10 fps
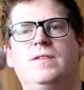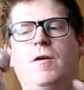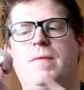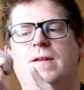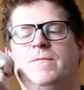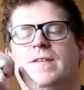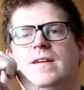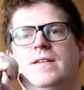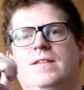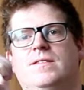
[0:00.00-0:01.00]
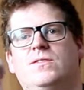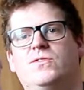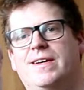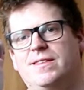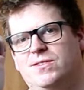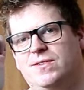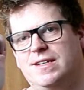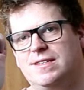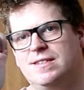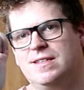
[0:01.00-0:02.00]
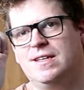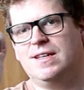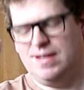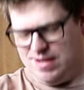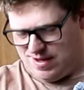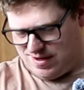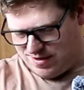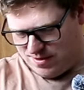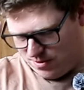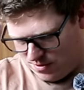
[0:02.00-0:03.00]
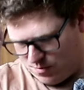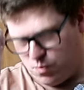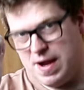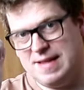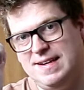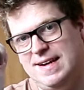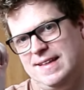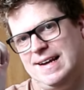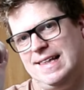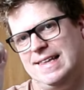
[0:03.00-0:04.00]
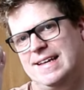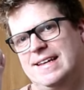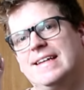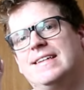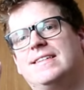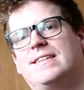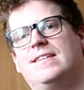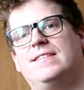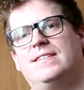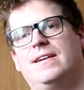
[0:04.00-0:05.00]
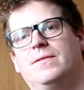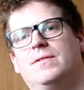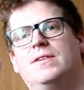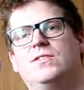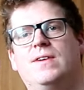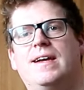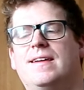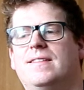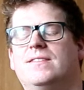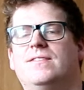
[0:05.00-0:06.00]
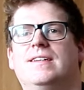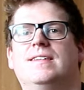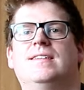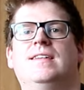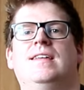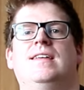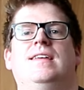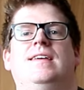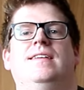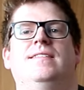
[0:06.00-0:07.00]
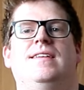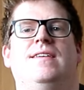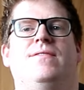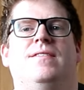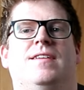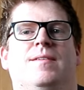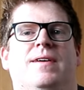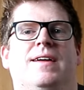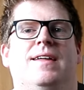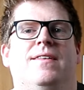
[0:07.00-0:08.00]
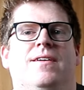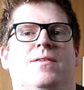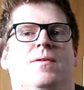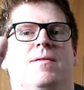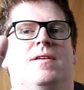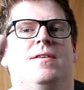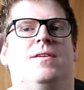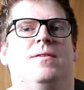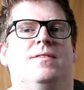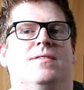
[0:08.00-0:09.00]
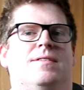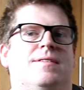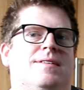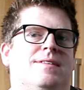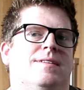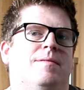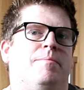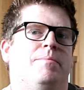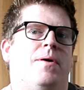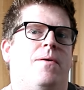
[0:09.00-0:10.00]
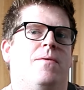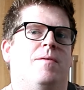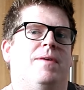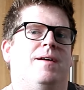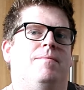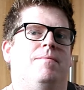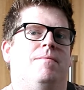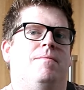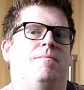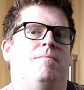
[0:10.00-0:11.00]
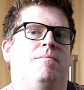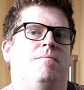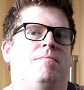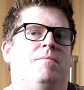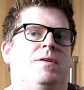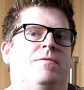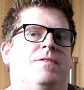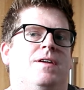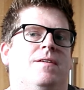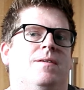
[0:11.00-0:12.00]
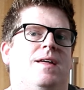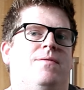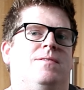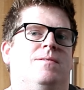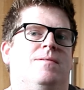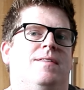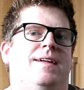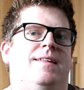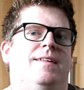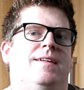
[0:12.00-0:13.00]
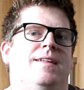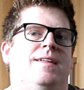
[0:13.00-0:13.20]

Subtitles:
our middle finger to strike the strings. Now, the way to get the cleanest sound striking the strings is, if you see my hand there, what I'm going to do is just poke my middle finger out ever so slightly,